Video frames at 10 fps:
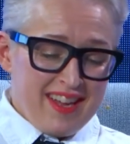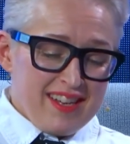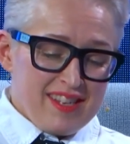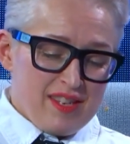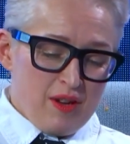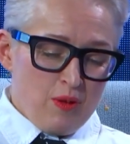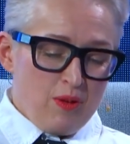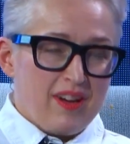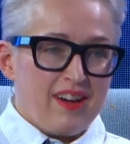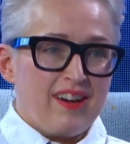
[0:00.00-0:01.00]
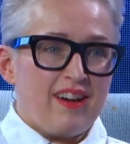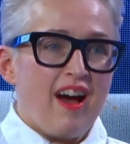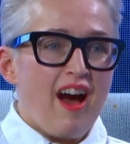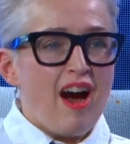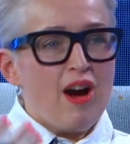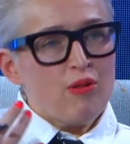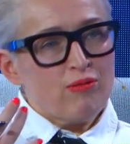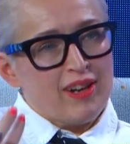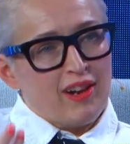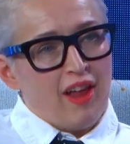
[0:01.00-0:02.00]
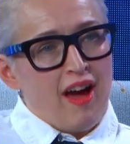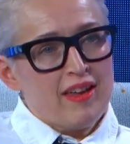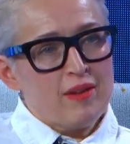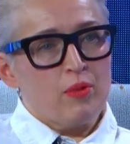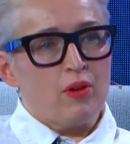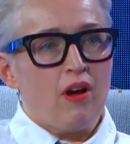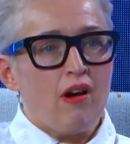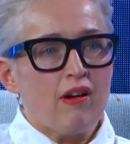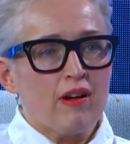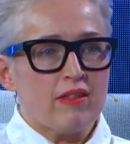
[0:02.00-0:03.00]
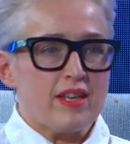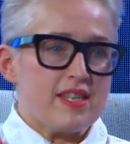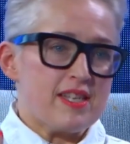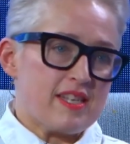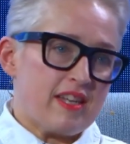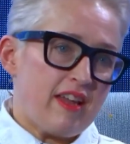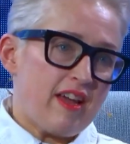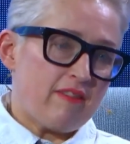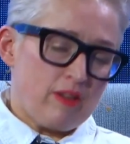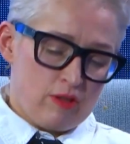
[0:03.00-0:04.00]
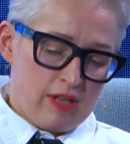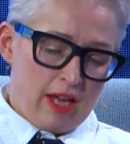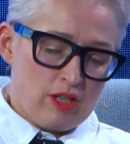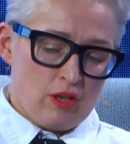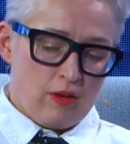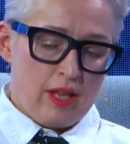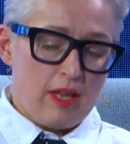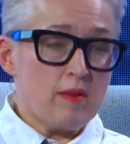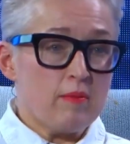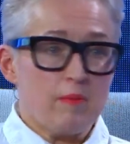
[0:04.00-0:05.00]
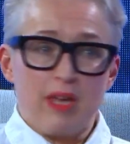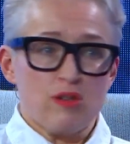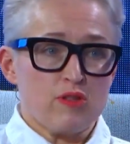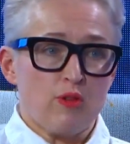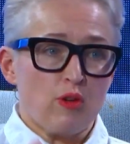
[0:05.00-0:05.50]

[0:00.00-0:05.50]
So how reliable are these scenarios actually? Because for